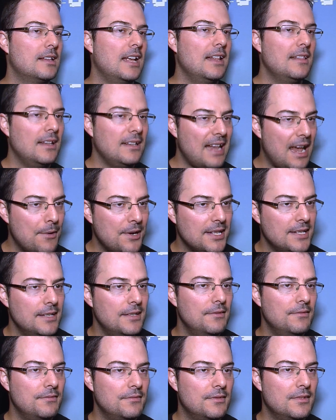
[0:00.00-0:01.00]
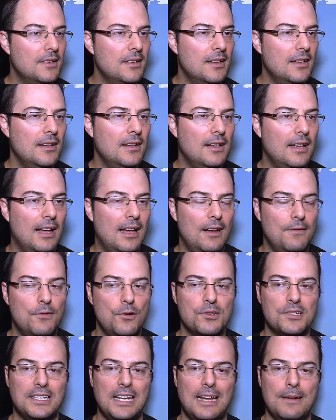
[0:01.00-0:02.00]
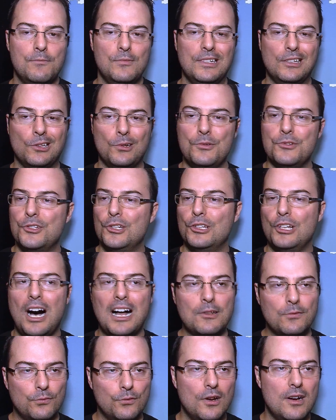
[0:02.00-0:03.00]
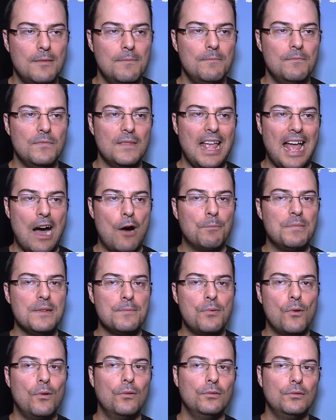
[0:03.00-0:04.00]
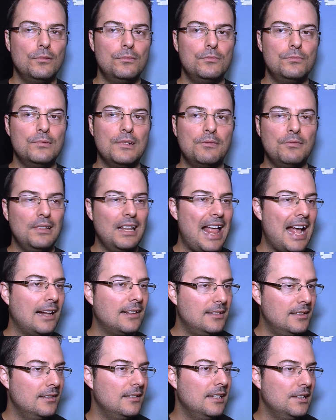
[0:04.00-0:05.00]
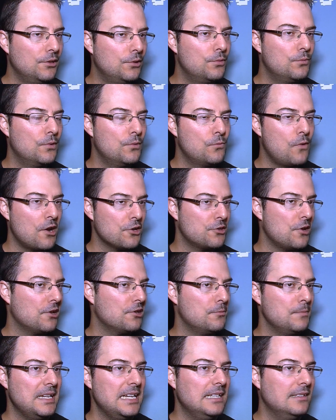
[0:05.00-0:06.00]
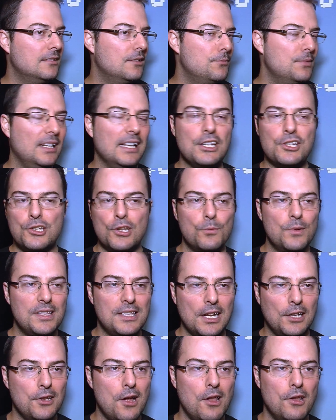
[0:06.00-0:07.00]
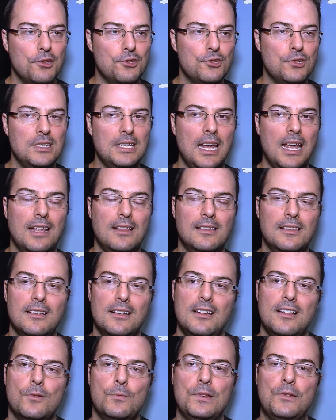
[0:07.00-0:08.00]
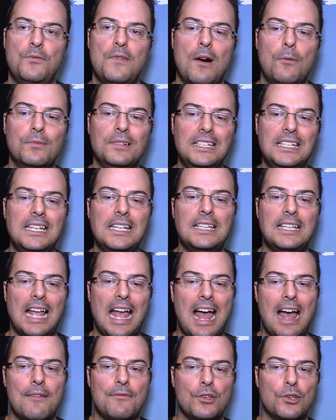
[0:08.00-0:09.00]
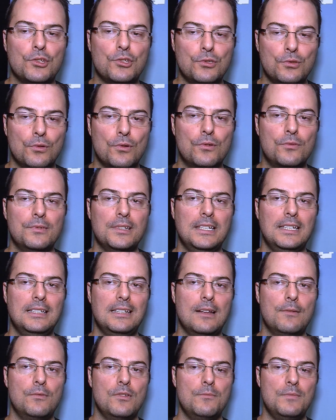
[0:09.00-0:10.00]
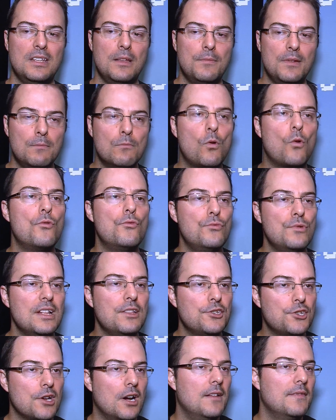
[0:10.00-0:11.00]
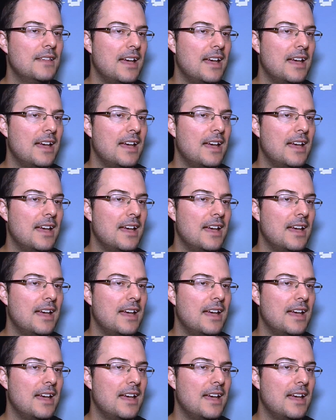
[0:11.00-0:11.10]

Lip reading: and the narrative. First game, we learned a lot from how people reflect into what Watch Dogs mean, the relation with technology, and we felt we needed to have a story that would be a bit more rich on